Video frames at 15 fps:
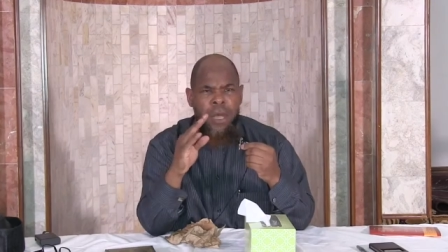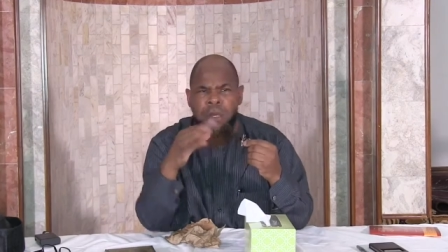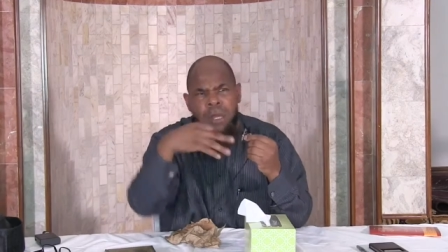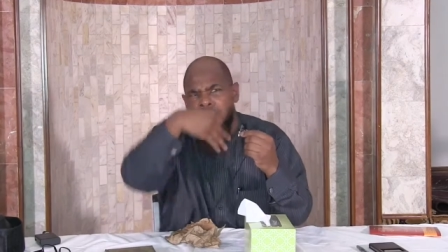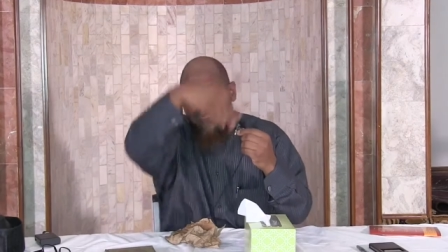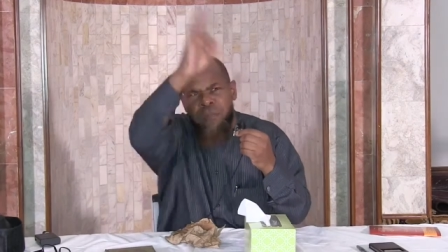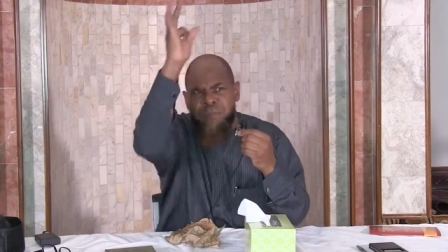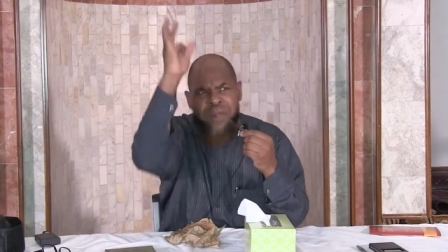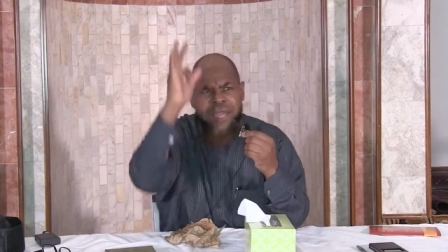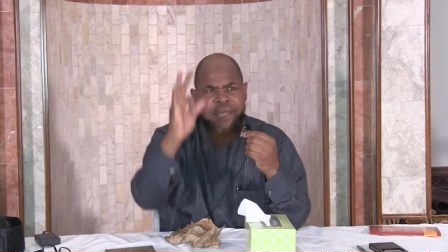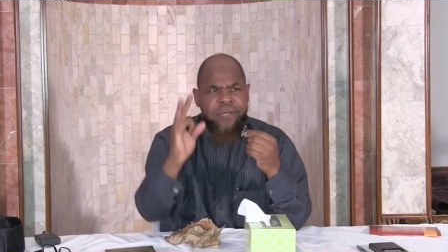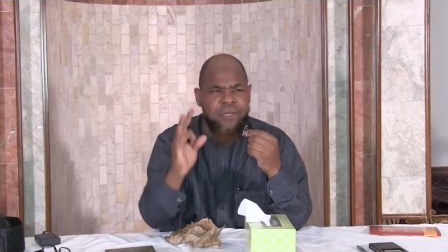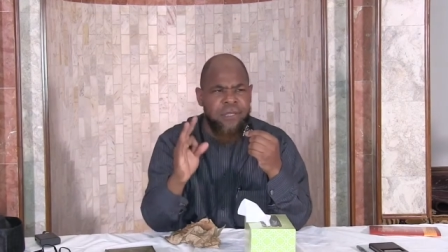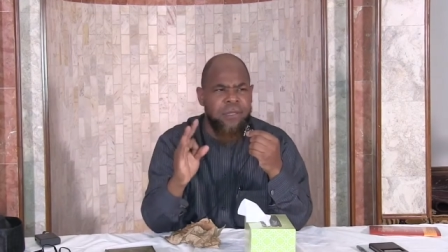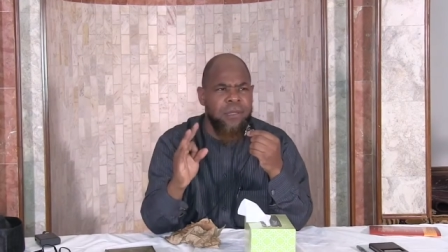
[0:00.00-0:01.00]
another
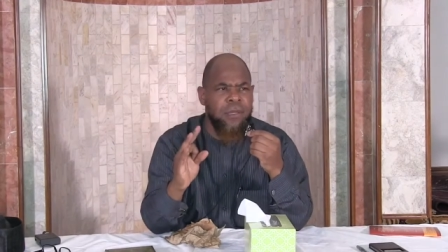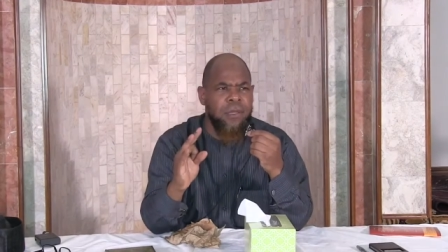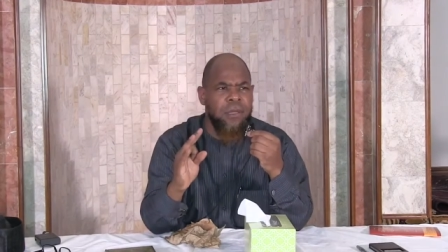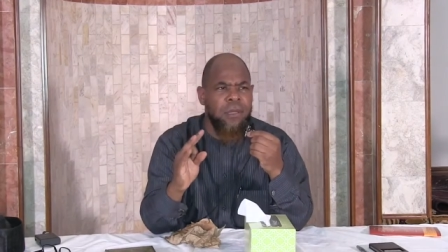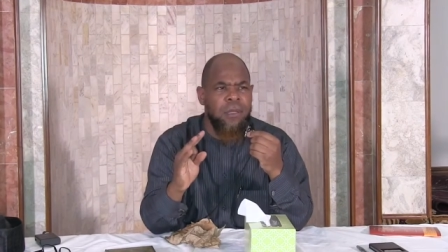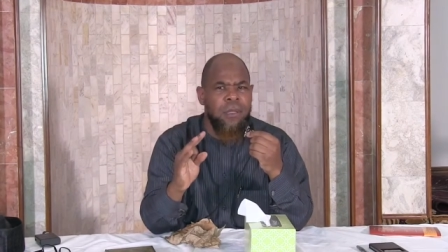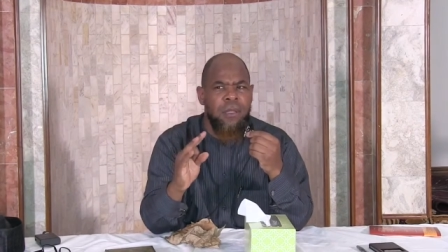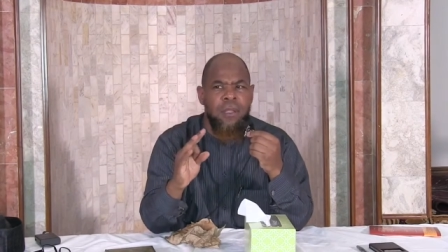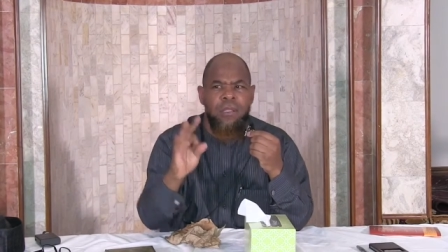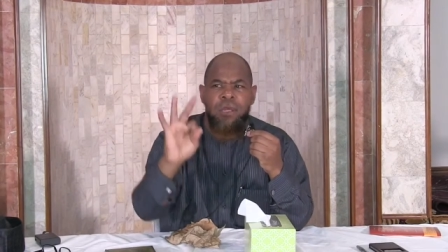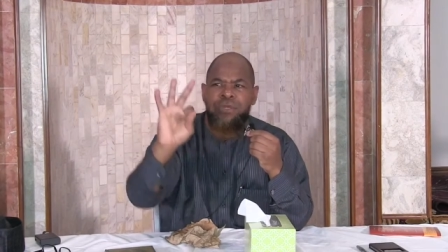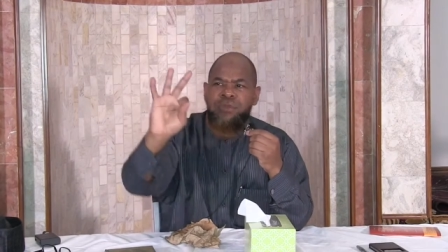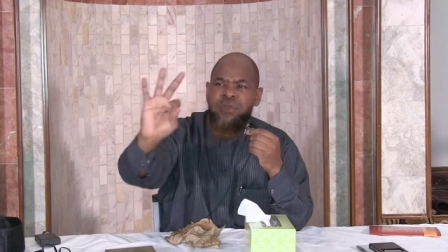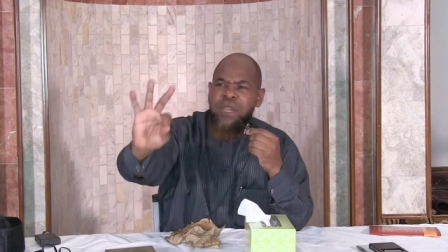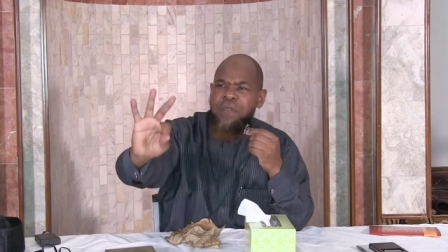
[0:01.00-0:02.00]
place.
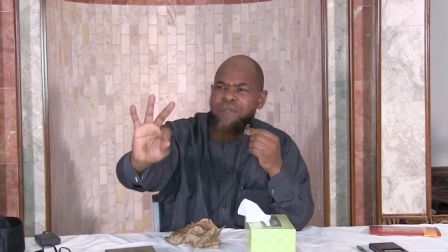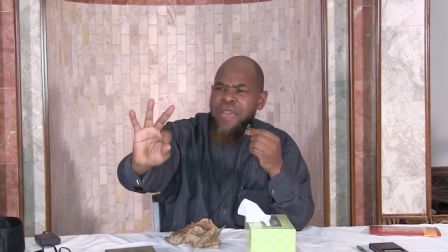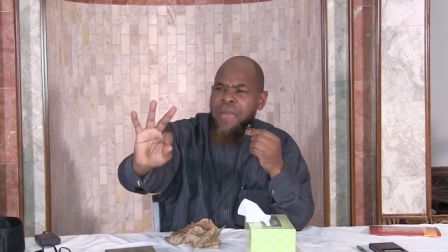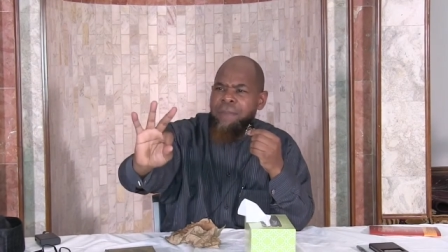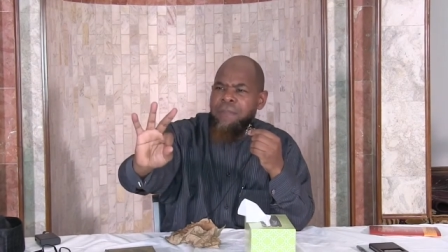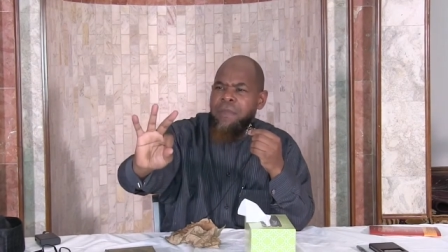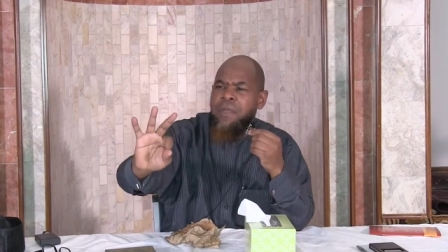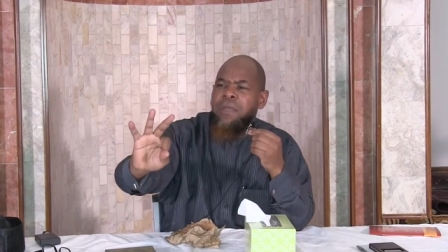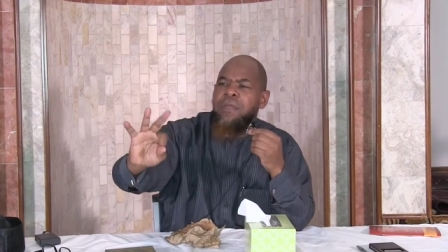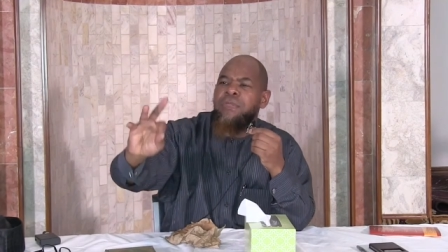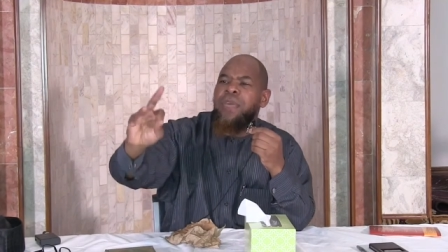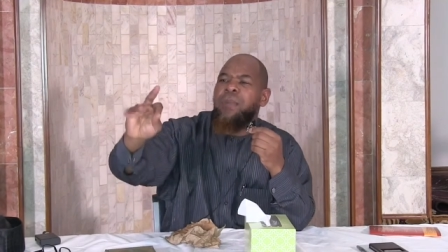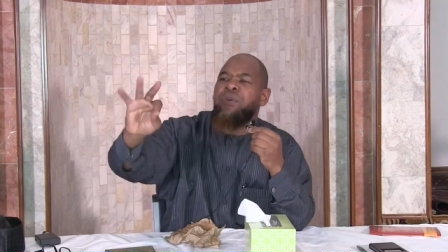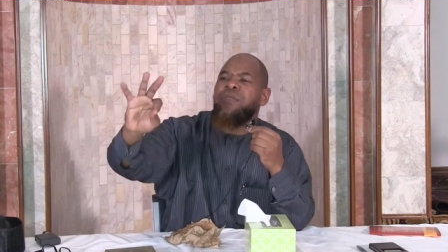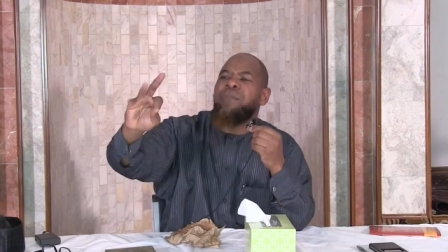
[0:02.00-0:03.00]
The three of them,
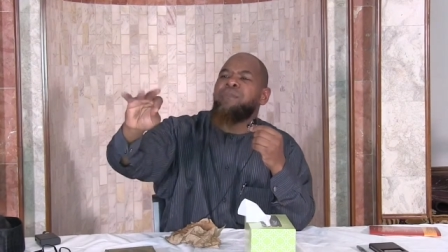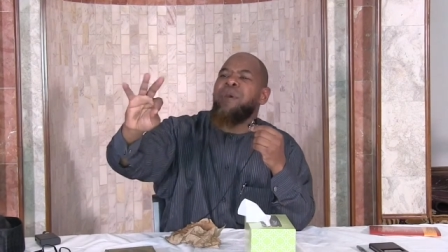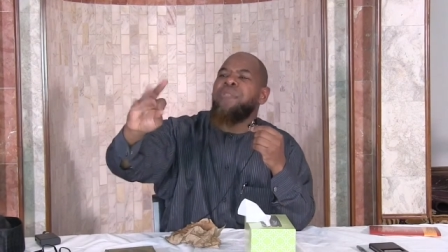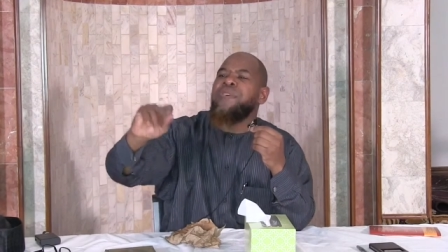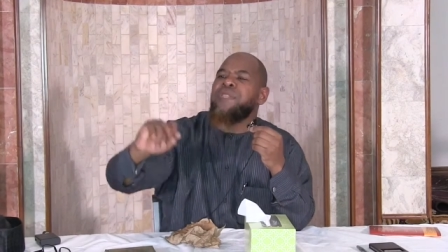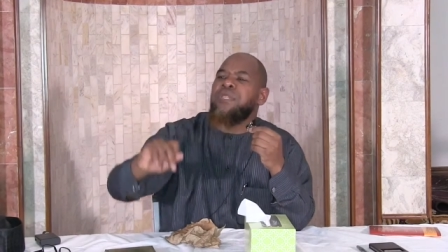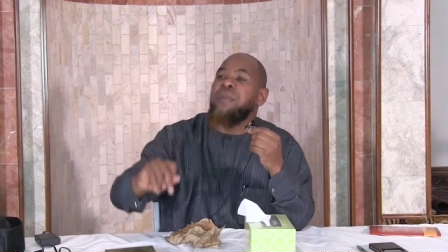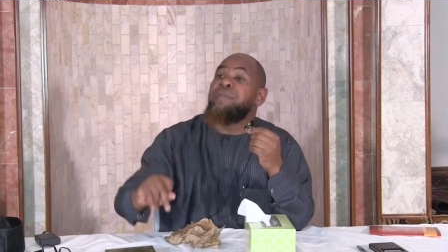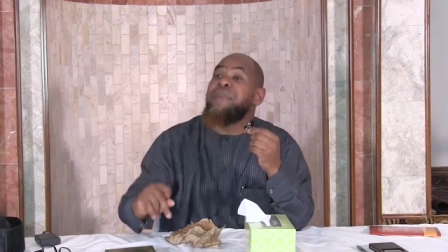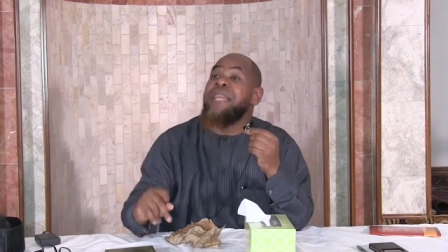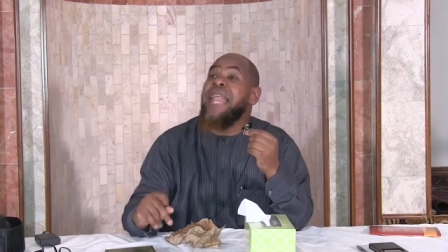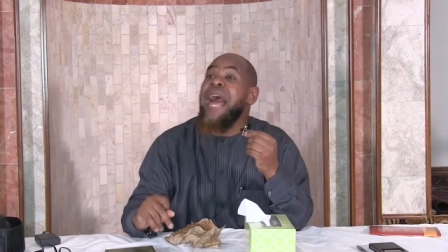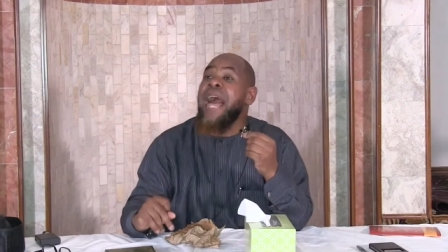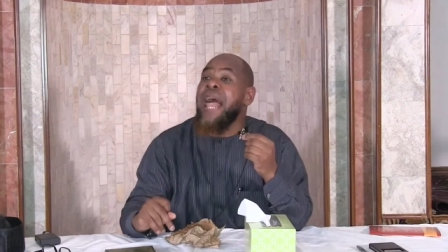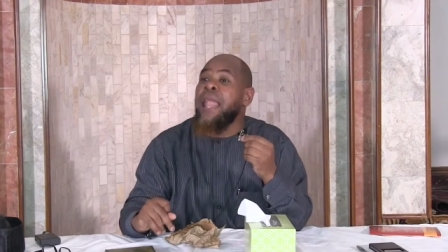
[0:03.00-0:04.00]
they were the brothers to
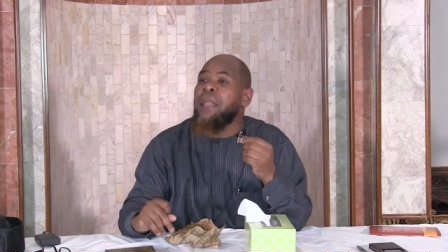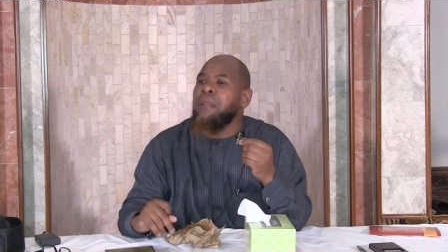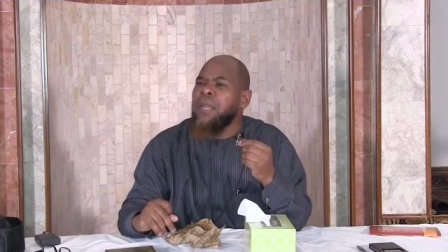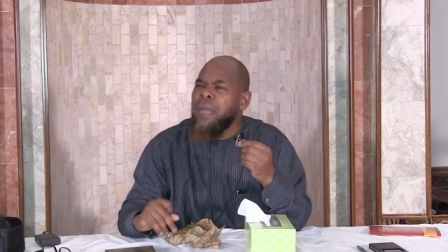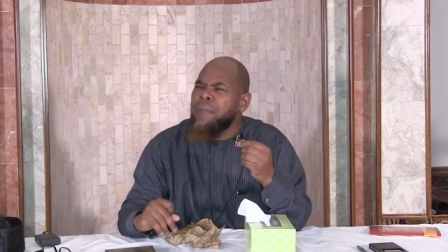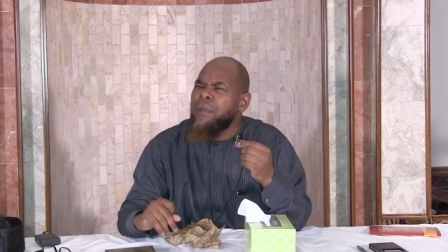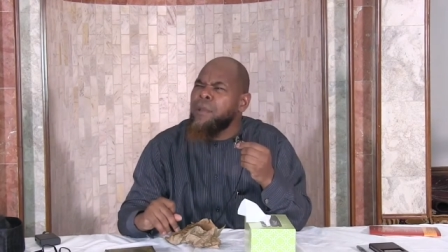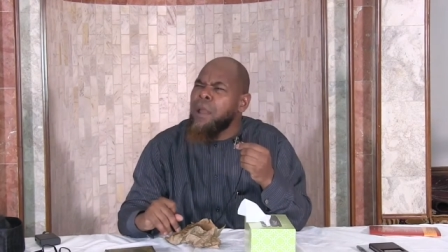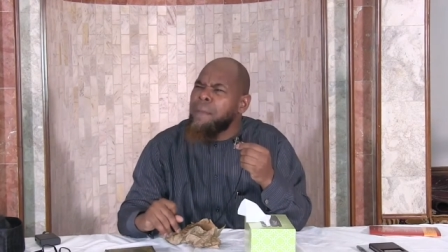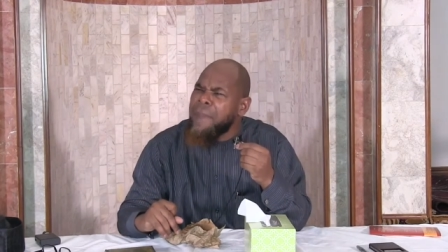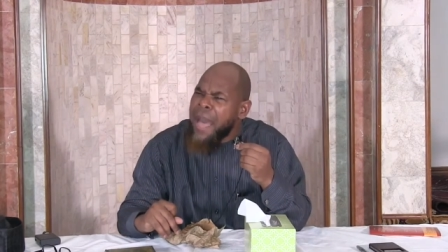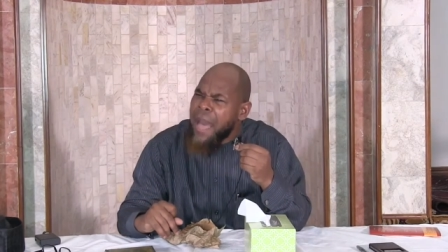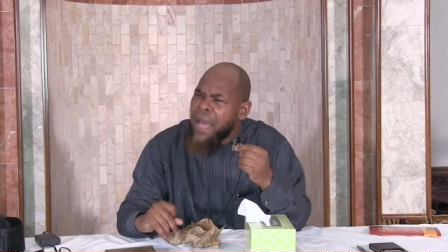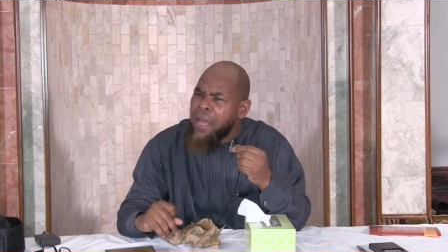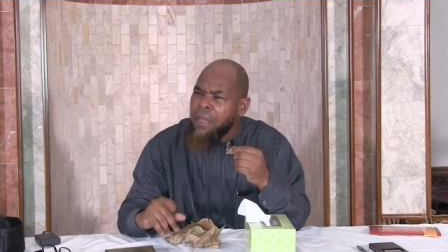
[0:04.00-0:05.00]
Bilal ibn
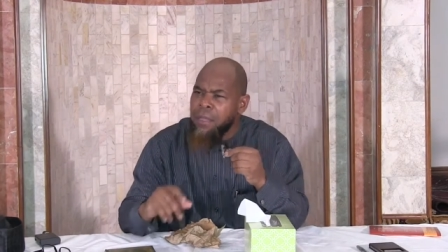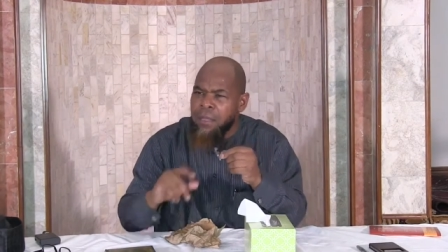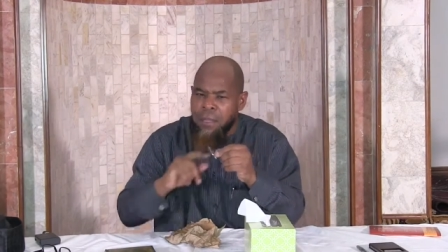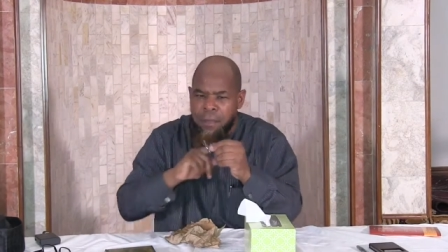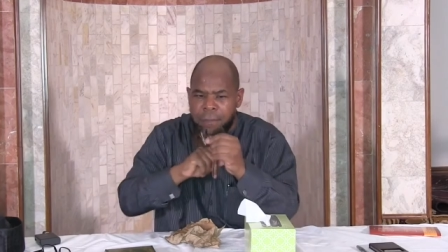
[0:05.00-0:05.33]
Rabah.